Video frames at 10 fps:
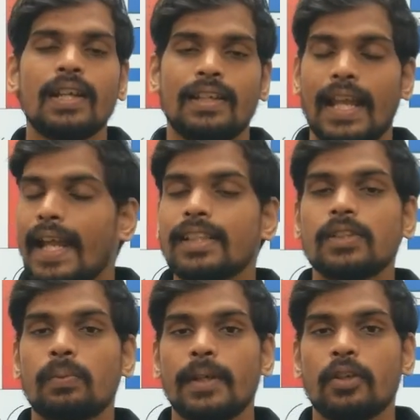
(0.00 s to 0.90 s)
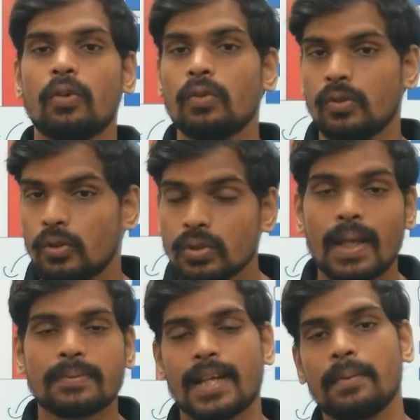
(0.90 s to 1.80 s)
Like this video, do
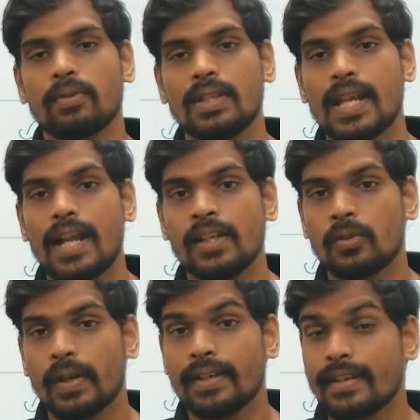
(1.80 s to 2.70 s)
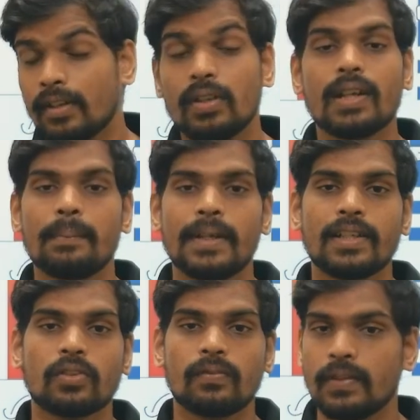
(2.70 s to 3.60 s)
subscribe to the channel to get regular
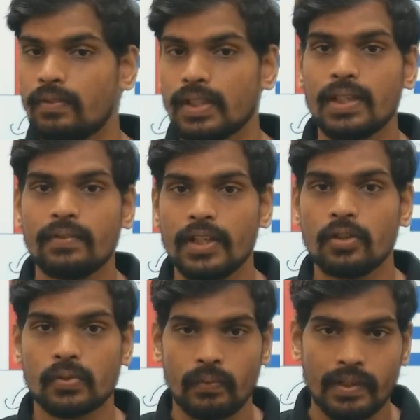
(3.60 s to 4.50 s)
updates of the further videos.